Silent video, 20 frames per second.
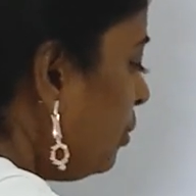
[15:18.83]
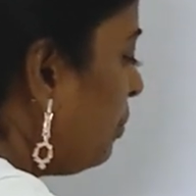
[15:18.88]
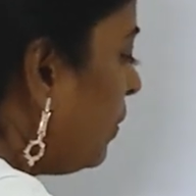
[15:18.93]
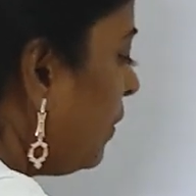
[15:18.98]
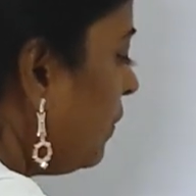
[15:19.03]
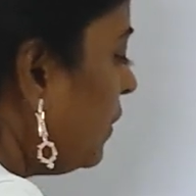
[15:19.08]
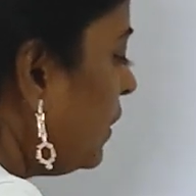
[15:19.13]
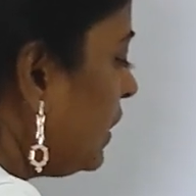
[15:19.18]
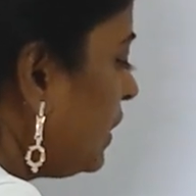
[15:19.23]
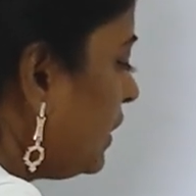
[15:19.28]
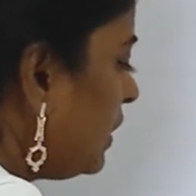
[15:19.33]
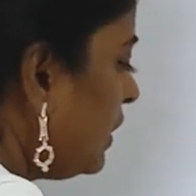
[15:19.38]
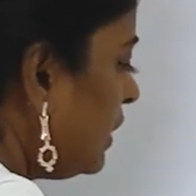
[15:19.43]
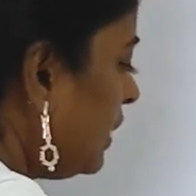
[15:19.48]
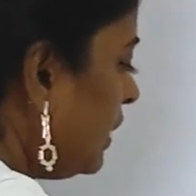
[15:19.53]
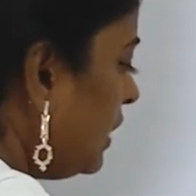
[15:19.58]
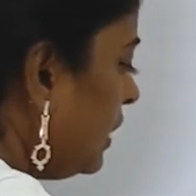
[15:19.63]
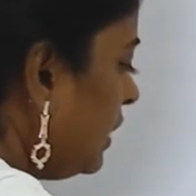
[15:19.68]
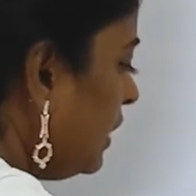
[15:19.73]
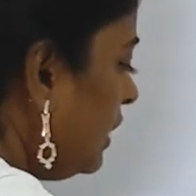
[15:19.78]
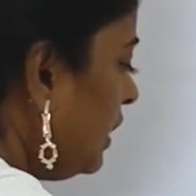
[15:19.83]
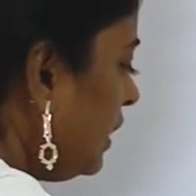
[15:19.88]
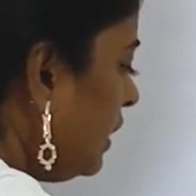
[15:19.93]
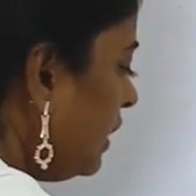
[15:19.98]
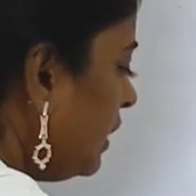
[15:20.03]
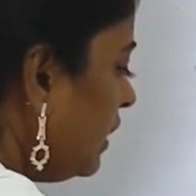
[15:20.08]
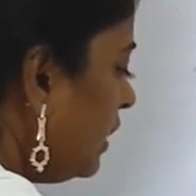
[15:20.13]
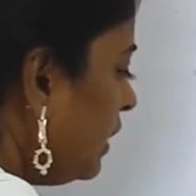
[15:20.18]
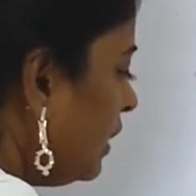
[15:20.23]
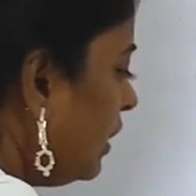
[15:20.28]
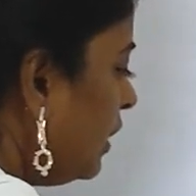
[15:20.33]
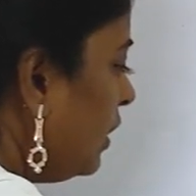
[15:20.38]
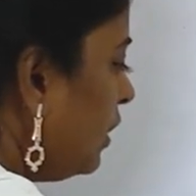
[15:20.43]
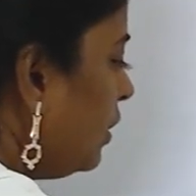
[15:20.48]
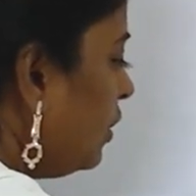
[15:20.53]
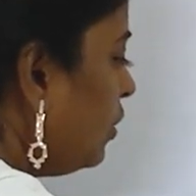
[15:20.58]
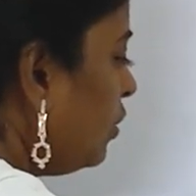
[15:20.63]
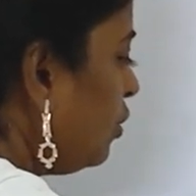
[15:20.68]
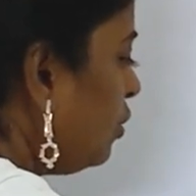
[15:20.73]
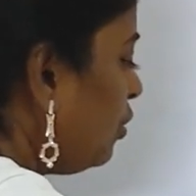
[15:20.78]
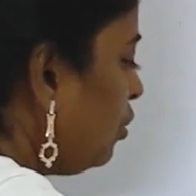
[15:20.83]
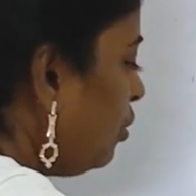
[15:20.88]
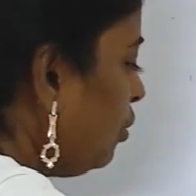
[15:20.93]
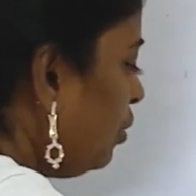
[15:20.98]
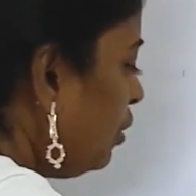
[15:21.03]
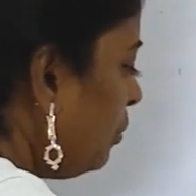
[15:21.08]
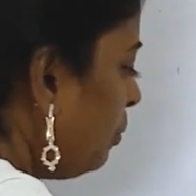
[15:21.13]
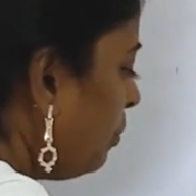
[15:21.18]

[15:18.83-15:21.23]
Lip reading: power 3 to the